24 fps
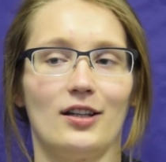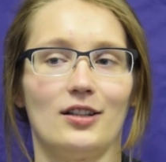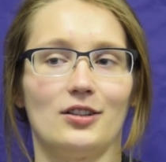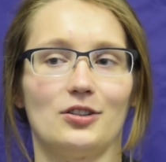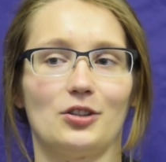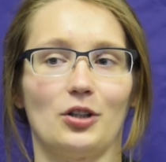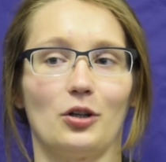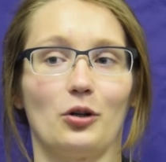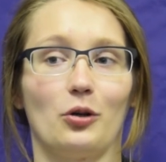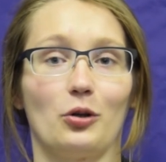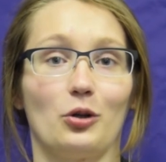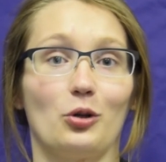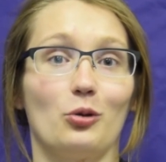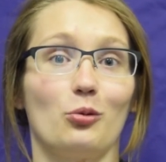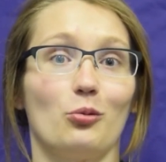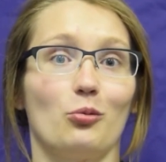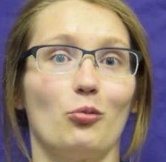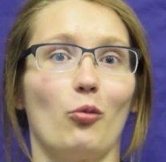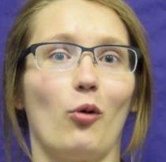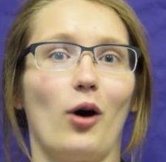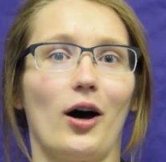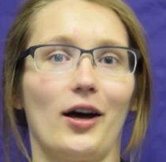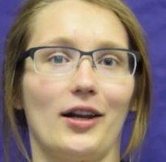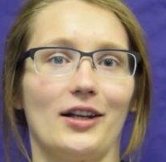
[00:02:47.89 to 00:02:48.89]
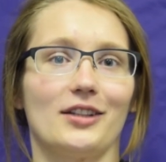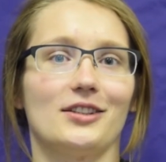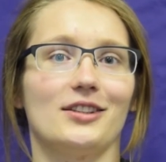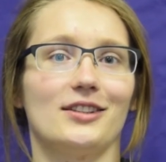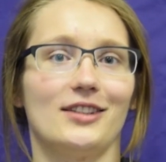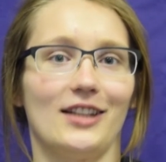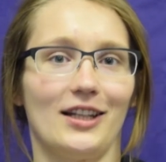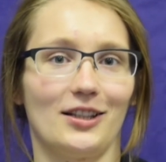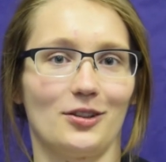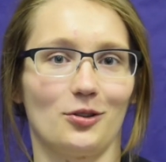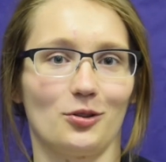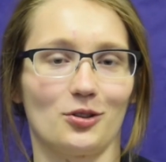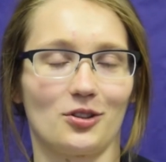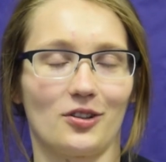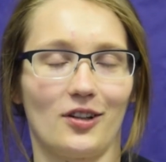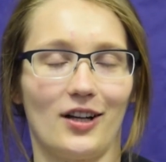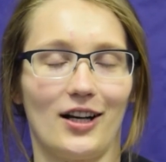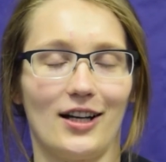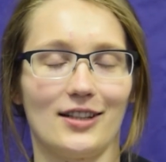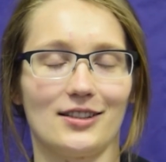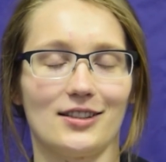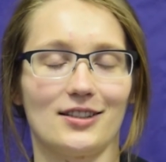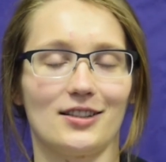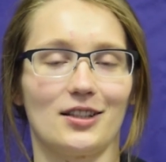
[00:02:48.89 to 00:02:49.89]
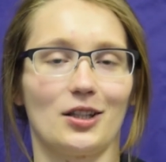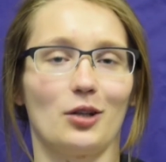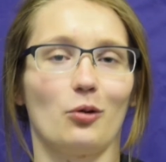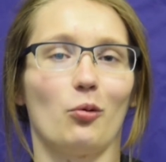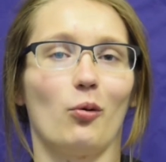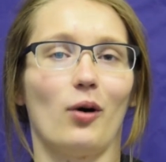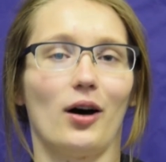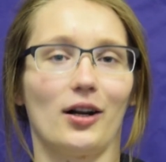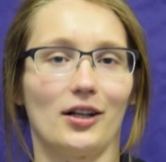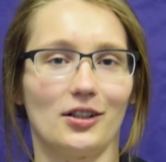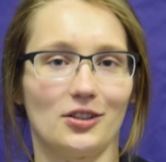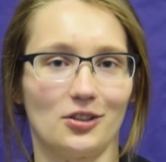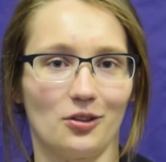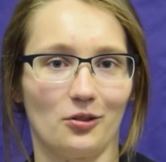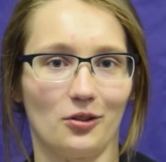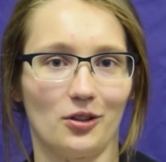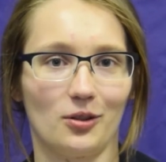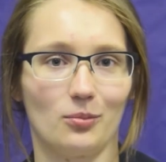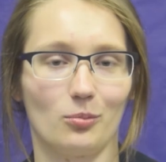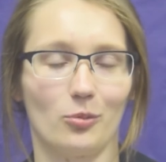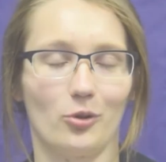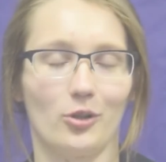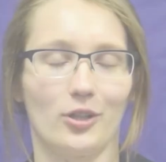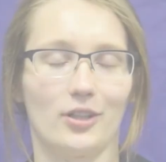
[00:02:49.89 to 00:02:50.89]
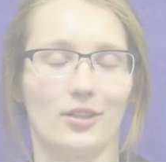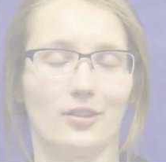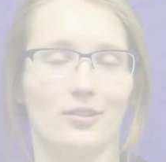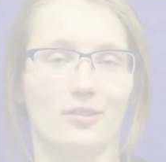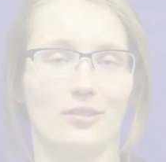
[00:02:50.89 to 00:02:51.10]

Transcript: So you wanted to take those classes and you wanted to learn more.